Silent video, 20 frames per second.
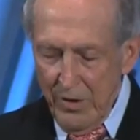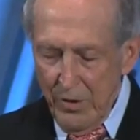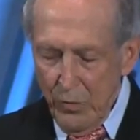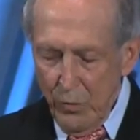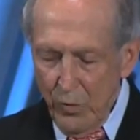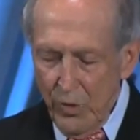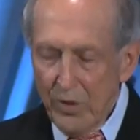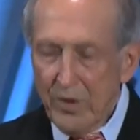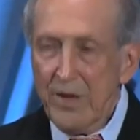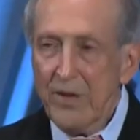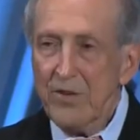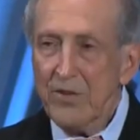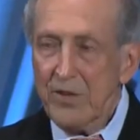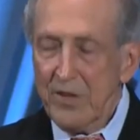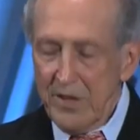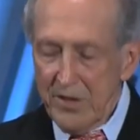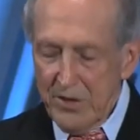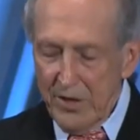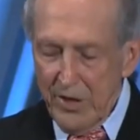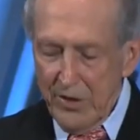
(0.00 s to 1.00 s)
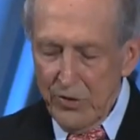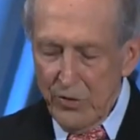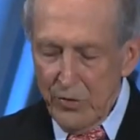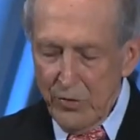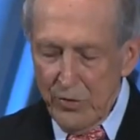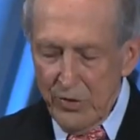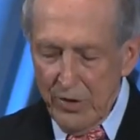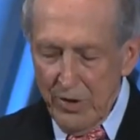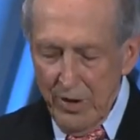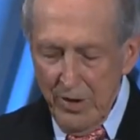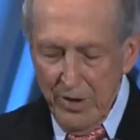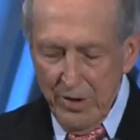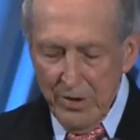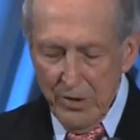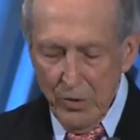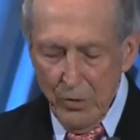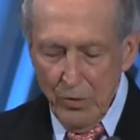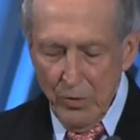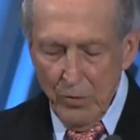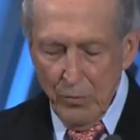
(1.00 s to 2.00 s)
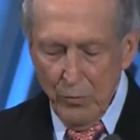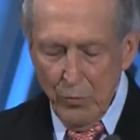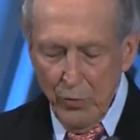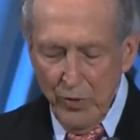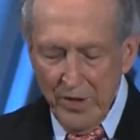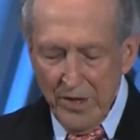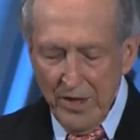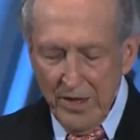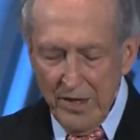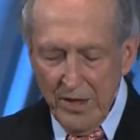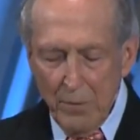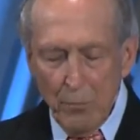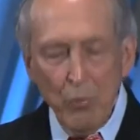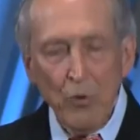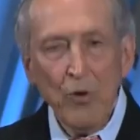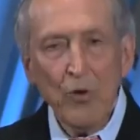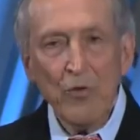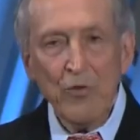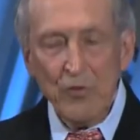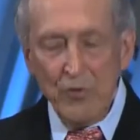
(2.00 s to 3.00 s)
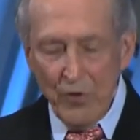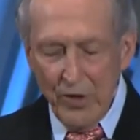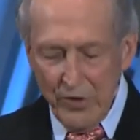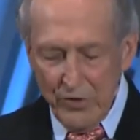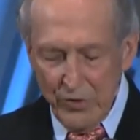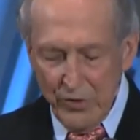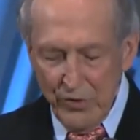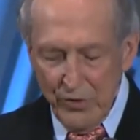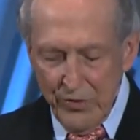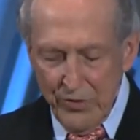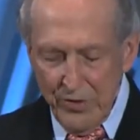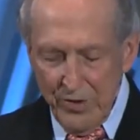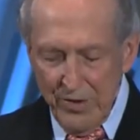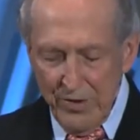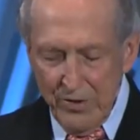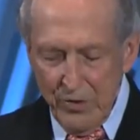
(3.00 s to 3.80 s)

Work has continued to bring in improved structures